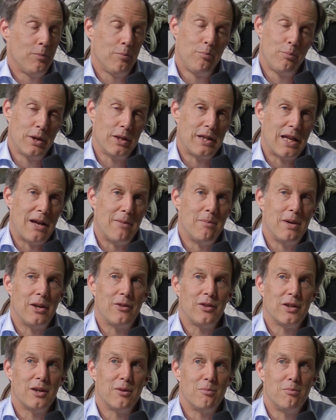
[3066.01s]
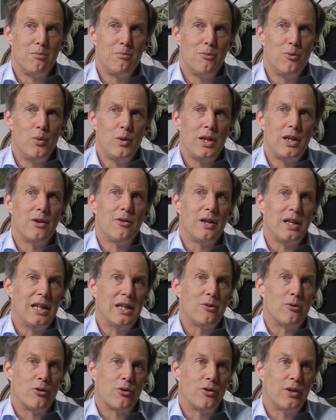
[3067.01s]
but that makes it a really
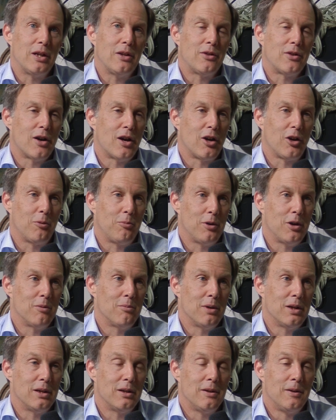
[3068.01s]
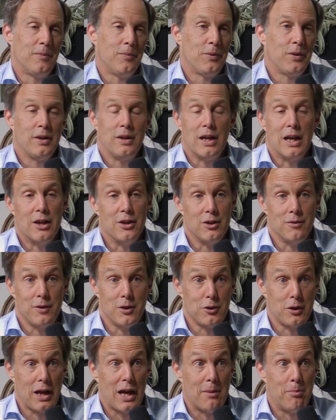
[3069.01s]
interesting thought experiment as a
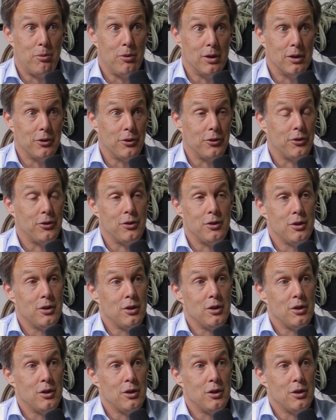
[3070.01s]
venture capitalist